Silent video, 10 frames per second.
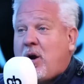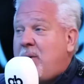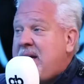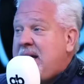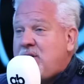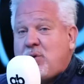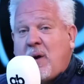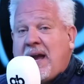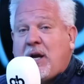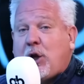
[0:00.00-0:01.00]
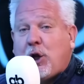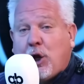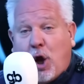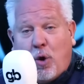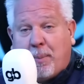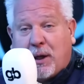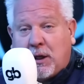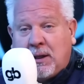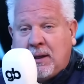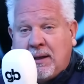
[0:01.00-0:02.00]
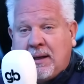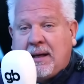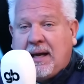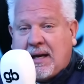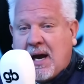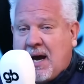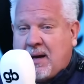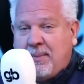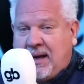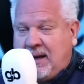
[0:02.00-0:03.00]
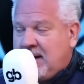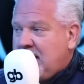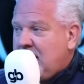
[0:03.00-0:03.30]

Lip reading: going into a global economy